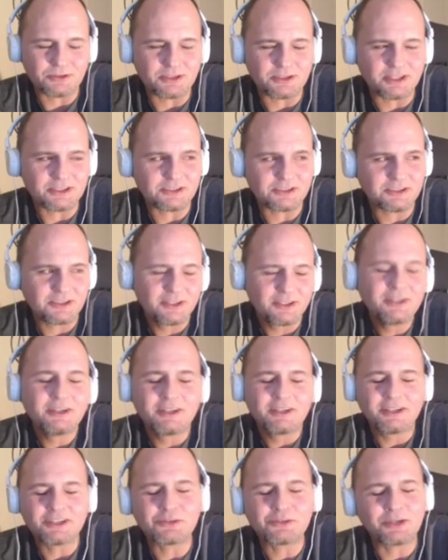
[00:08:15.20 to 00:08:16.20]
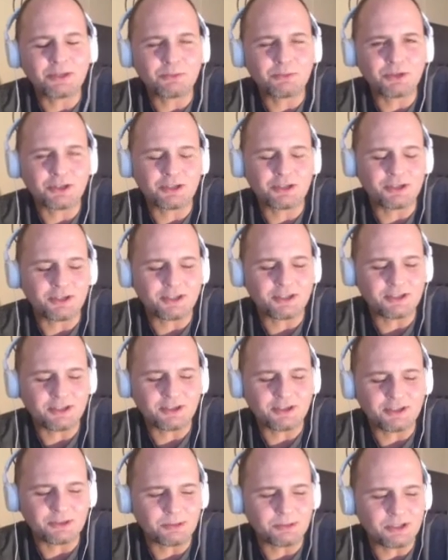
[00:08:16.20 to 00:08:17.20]
that's what I'm working on
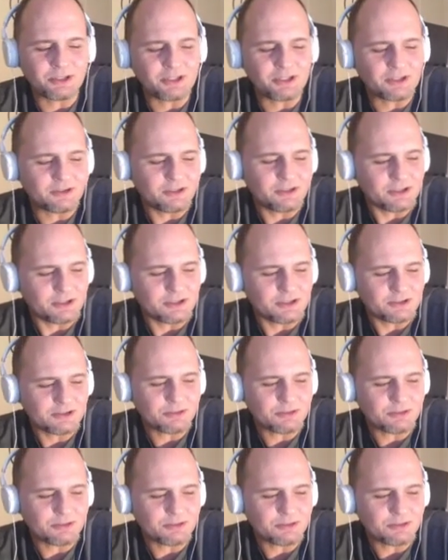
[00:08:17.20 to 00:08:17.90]
here at the beginning of the year.